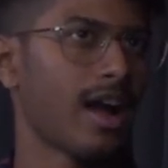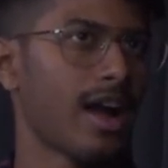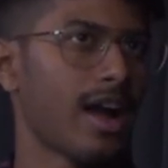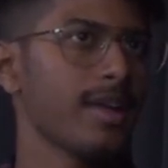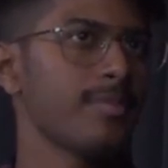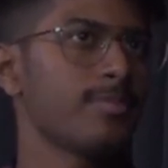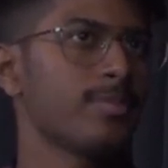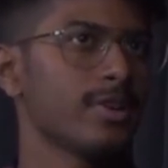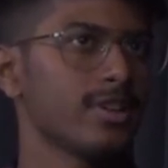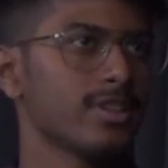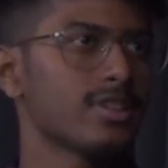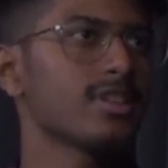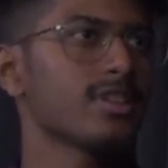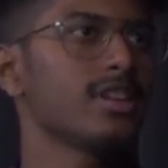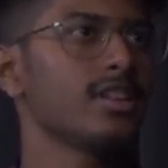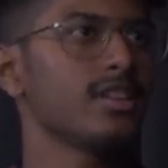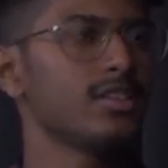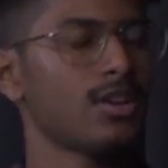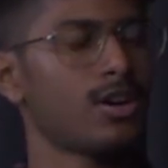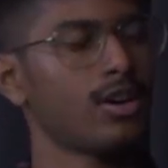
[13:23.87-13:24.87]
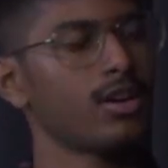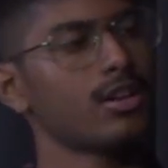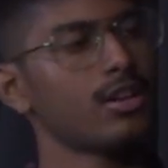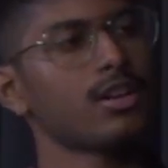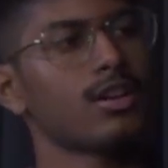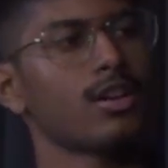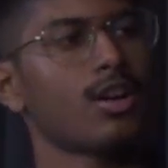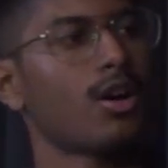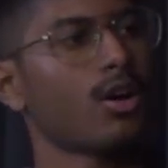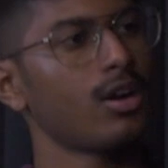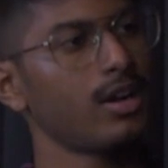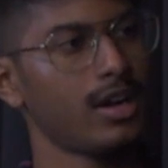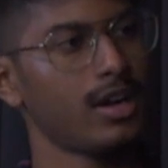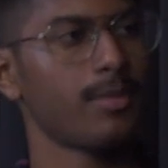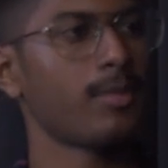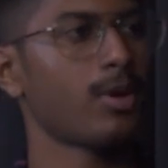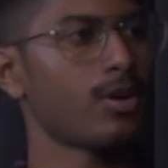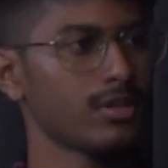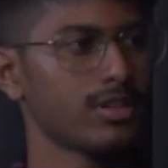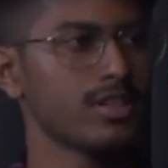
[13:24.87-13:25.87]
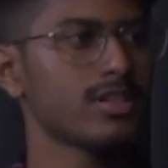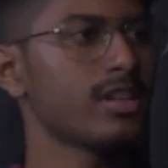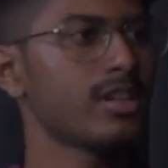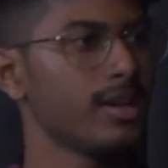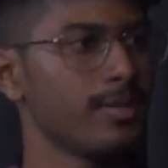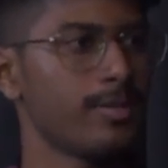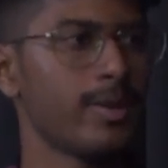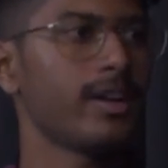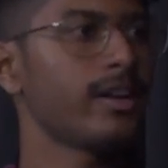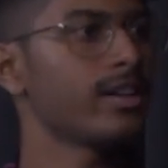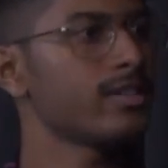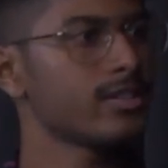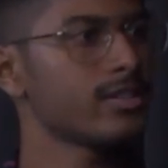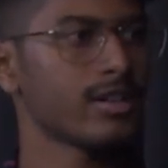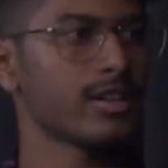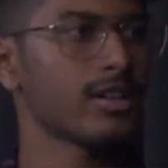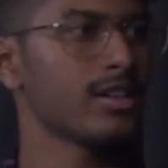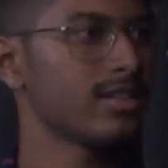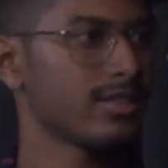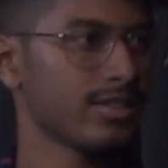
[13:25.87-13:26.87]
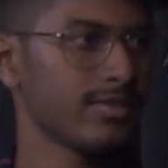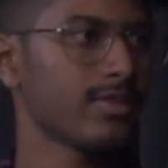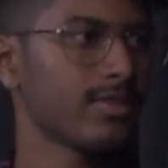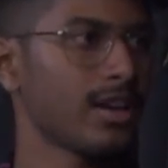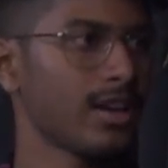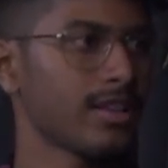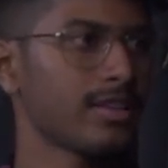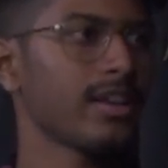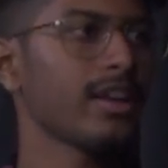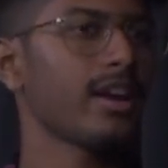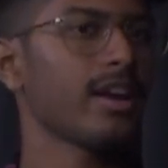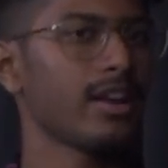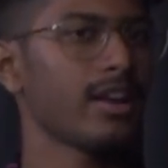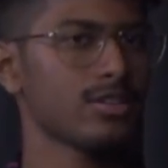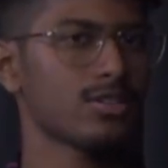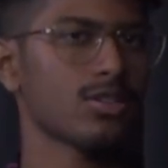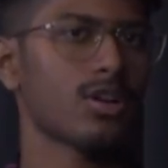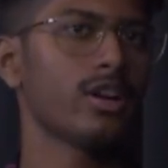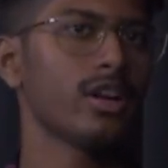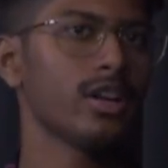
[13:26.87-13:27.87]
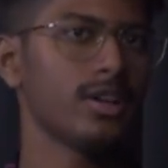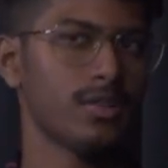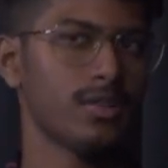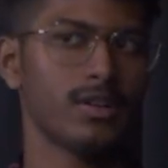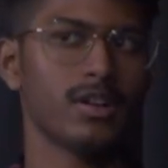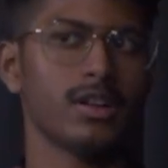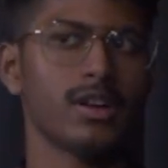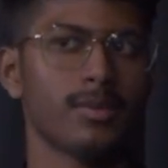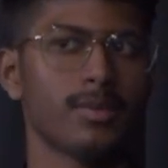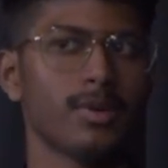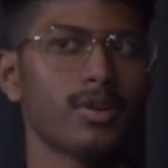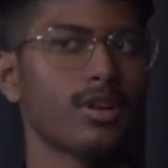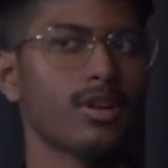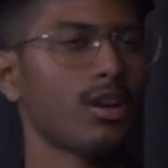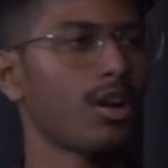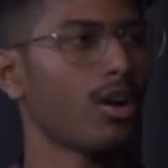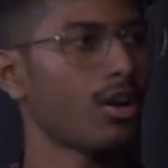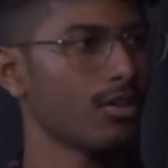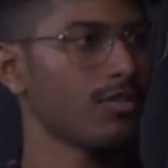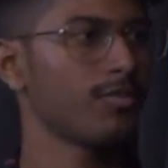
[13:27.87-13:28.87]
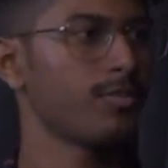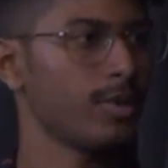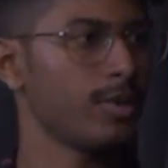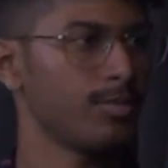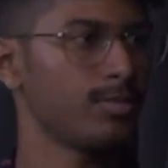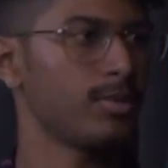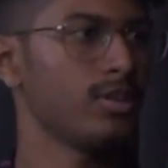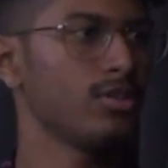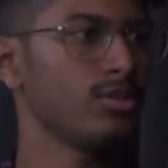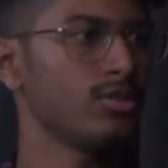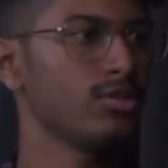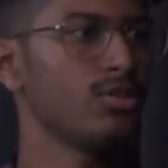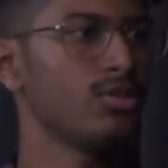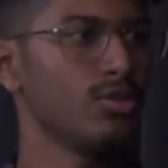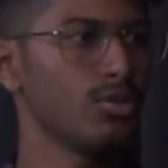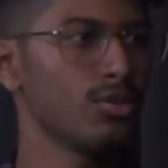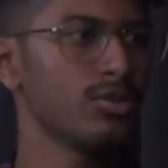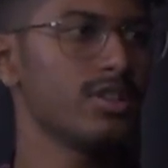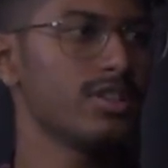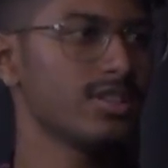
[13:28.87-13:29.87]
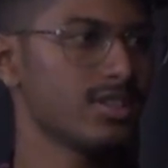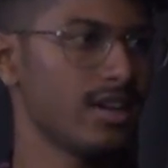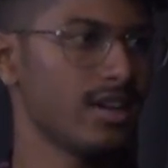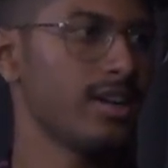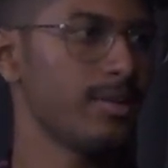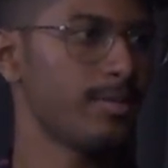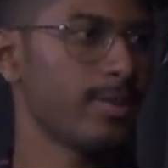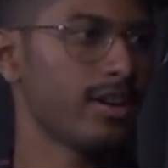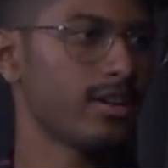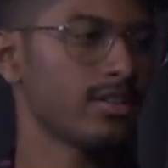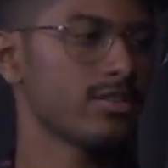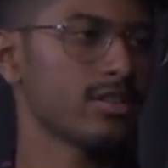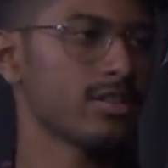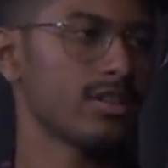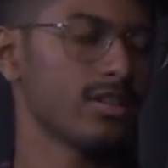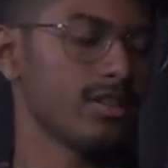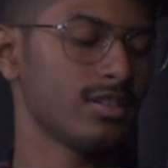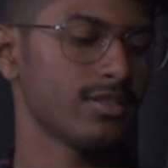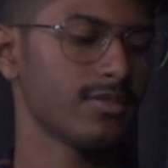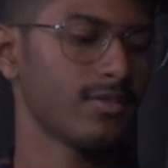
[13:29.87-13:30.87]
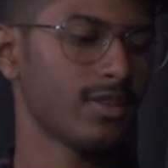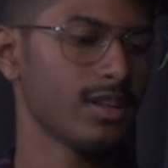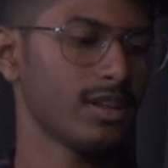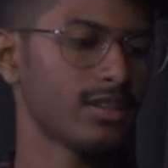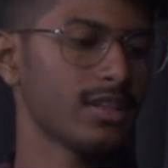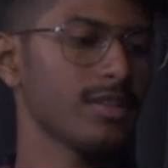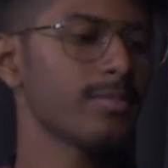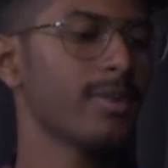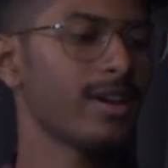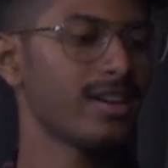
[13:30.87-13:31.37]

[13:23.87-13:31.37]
I personally thought a lot about this independent journalism wala thing, and I saw on Twitter about a lot of people who do this independent journalism wala thing.